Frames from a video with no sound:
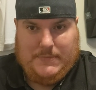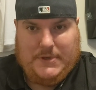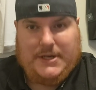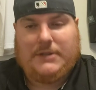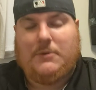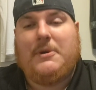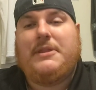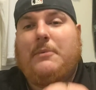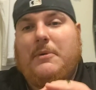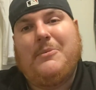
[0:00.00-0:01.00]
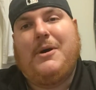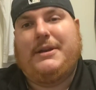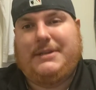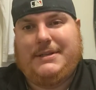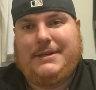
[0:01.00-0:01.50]
Or get the one that we
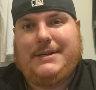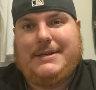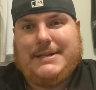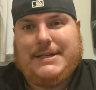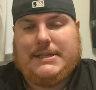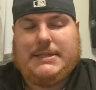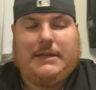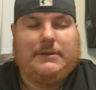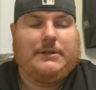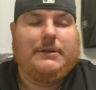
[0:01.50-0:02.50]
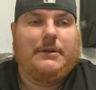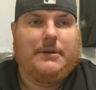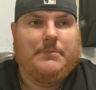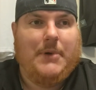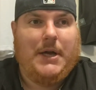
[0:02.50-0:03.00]
wanted, and it's not looking
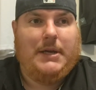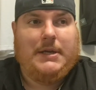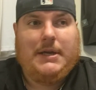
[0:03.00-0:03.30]
good. But,